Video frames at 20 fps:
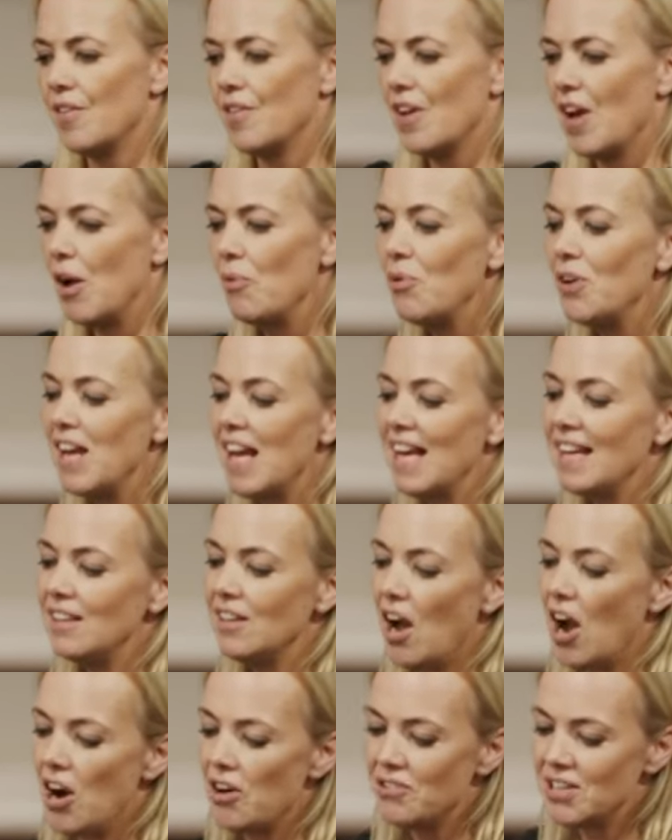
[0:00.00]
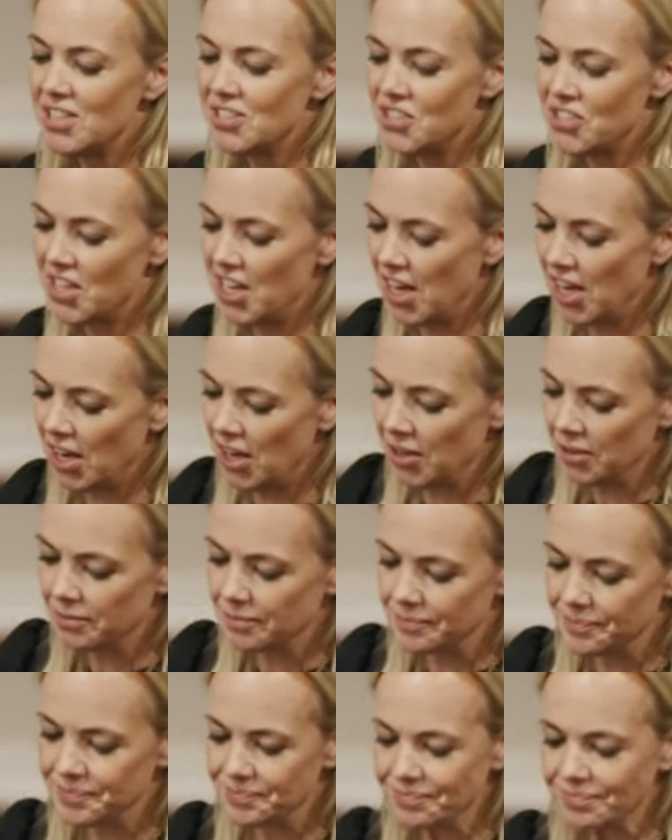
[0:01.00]
I want to encourage you,
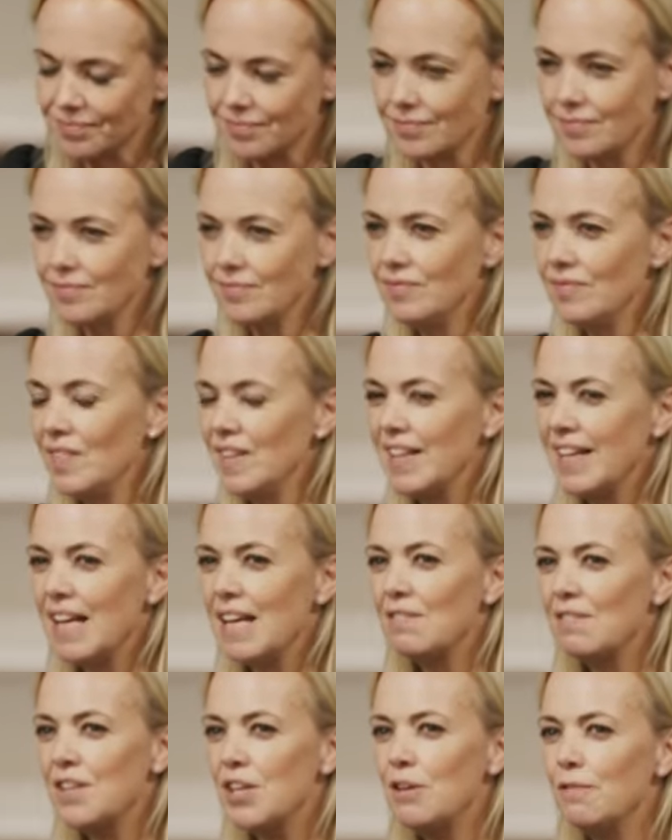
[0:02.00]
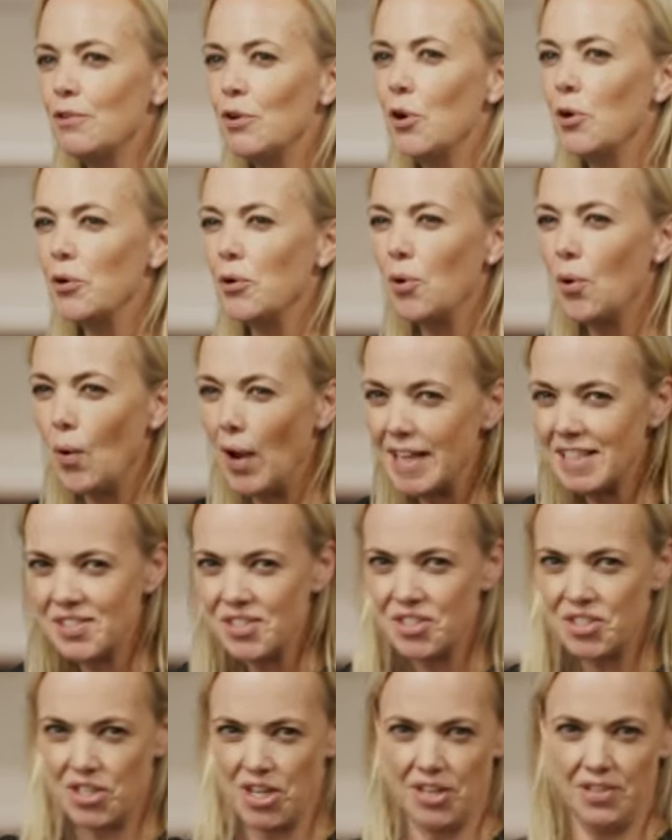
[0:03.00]
if you've got
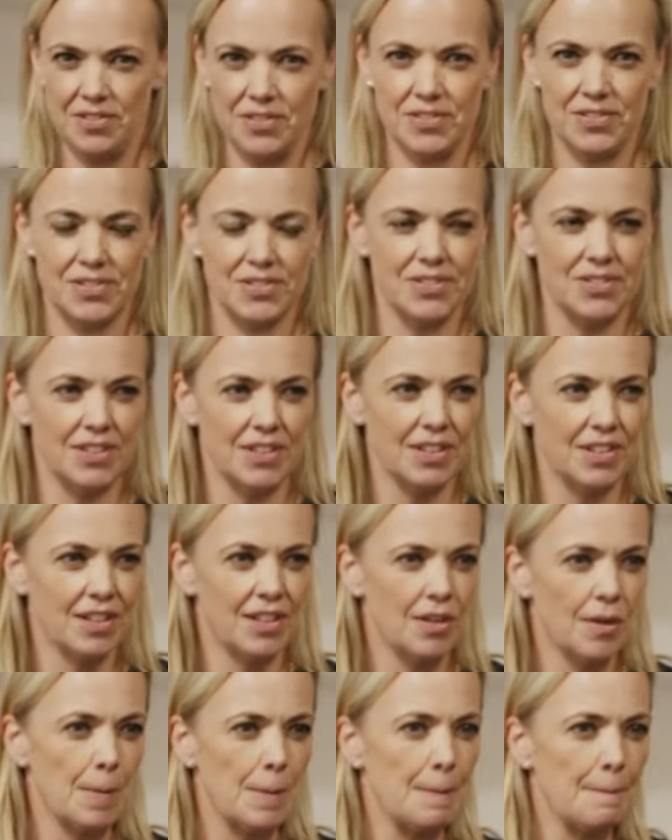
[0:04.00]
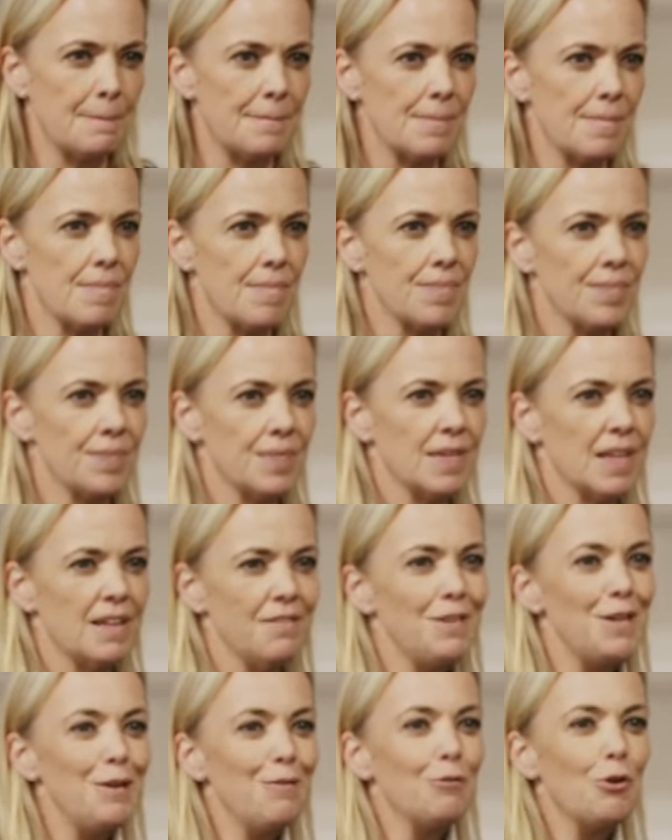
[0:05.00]
questions,
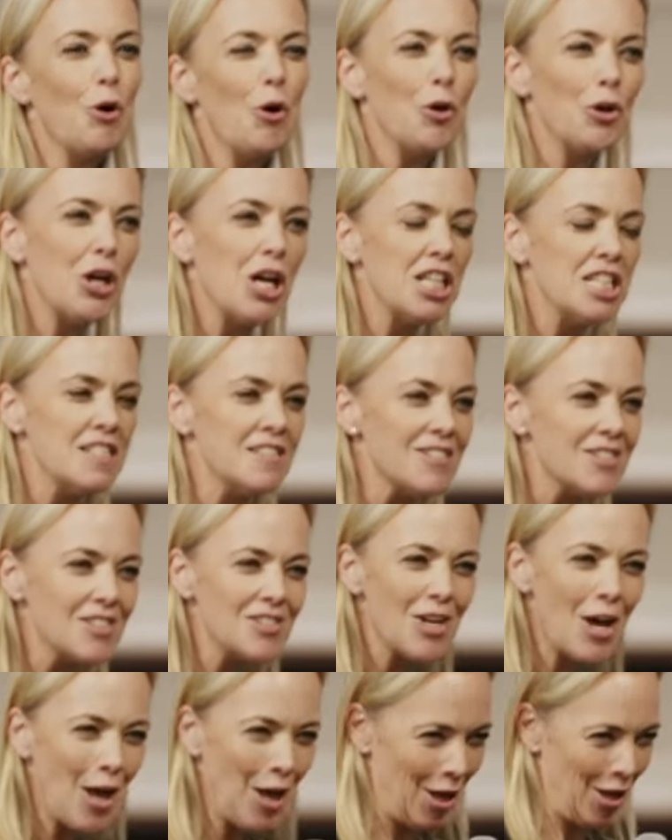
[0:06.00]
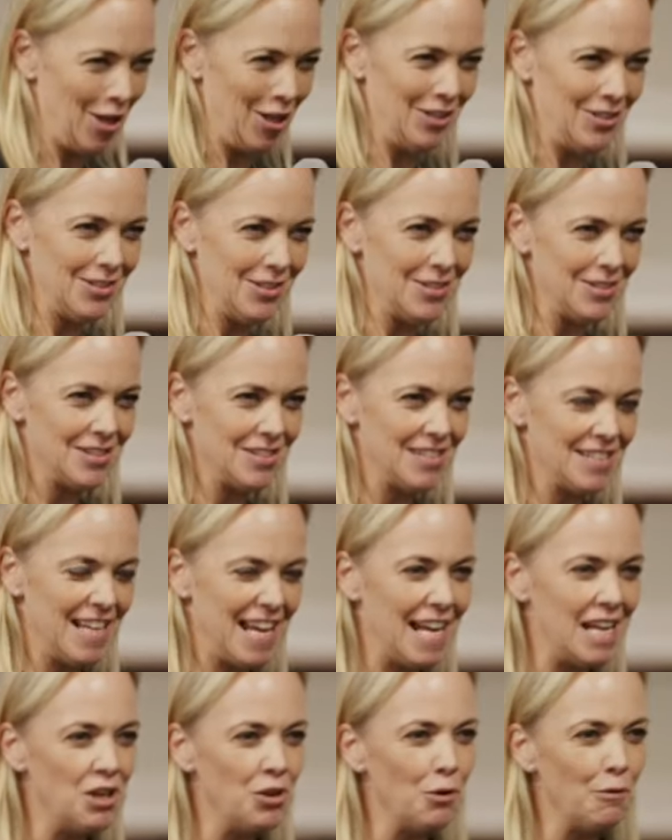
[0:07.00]
if you've got concerns
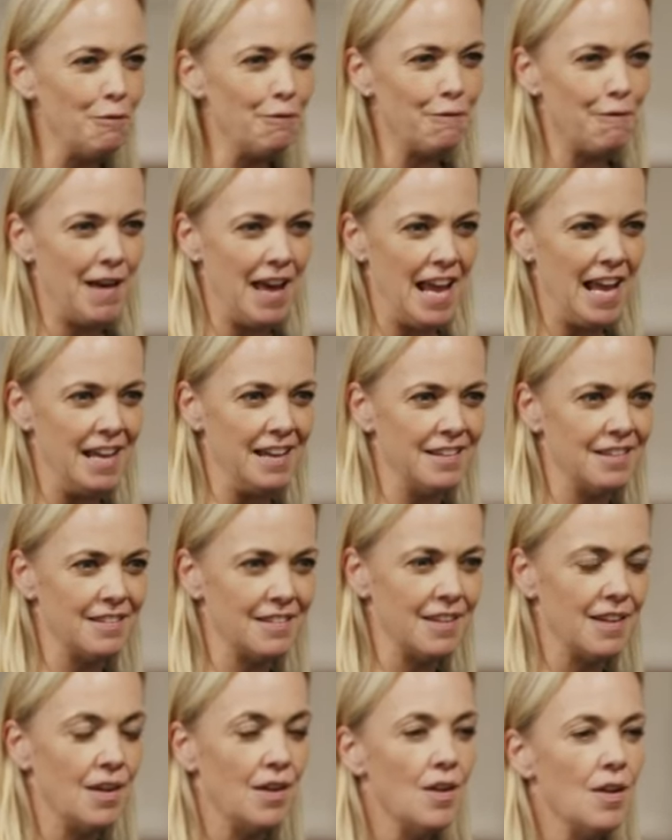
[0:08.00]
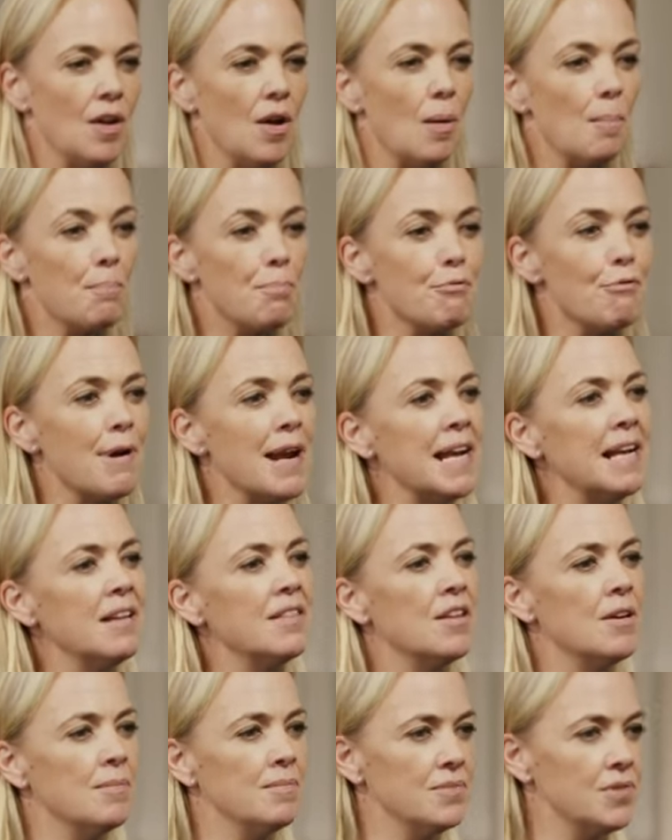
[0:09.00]
in your faith, bring
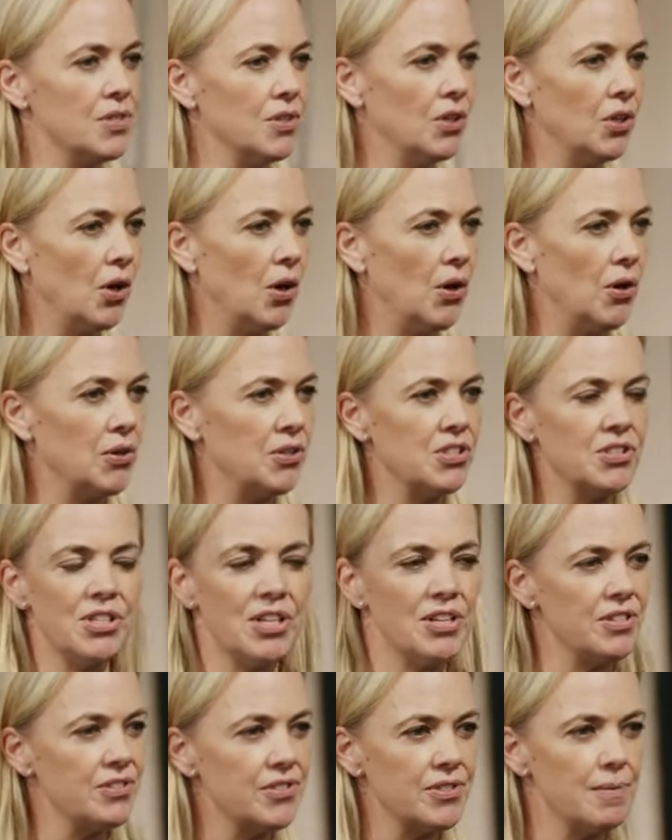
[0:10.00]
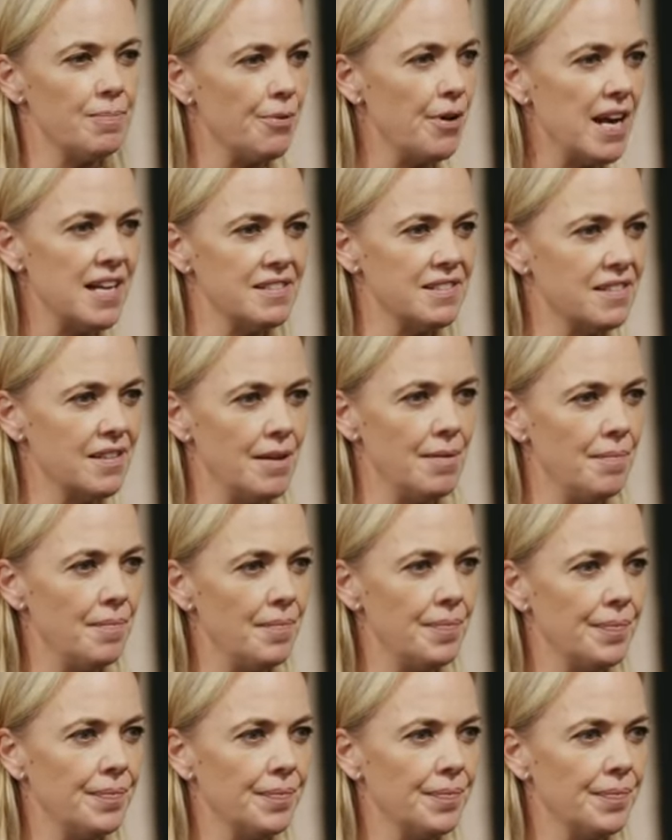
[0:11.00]
them to God. Don't suppress them.